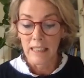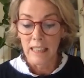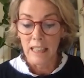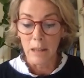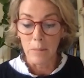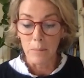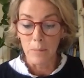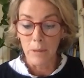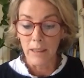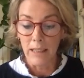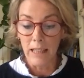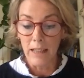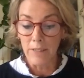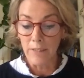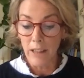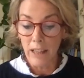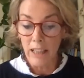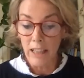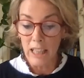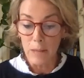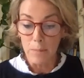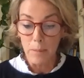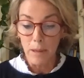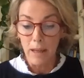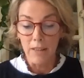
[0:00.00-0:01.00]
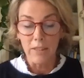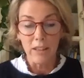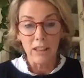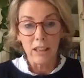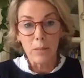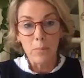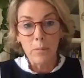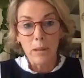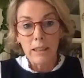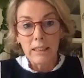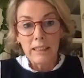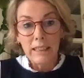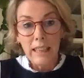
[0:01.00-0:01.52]
You never heard about the
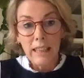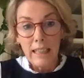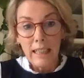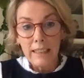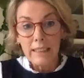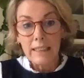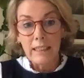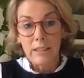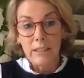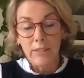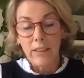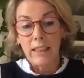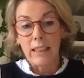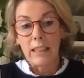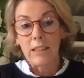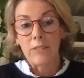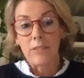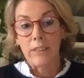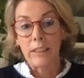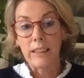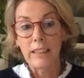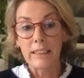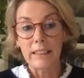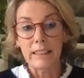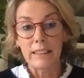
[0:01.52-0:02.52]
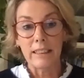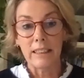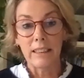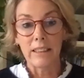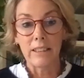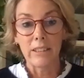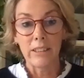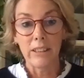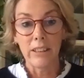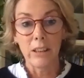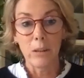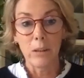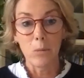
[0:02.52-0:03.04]
commerciality of any of it. So,
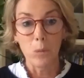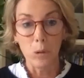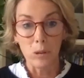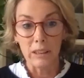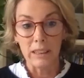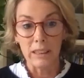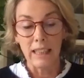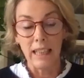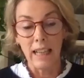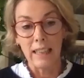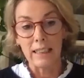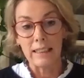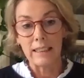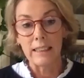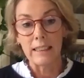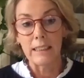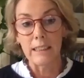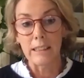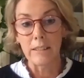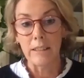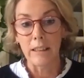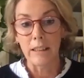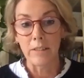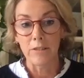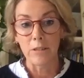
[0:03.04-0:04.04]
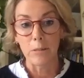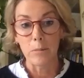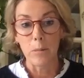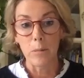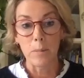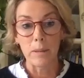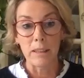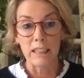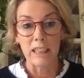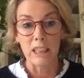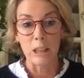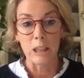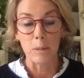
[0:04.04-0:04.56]
what's it actually doing from a
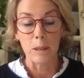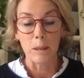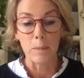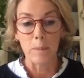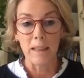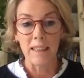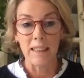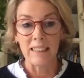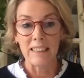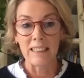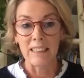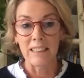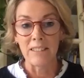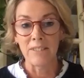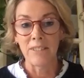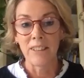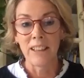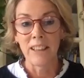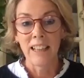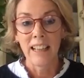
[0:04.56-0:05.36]
business perspective?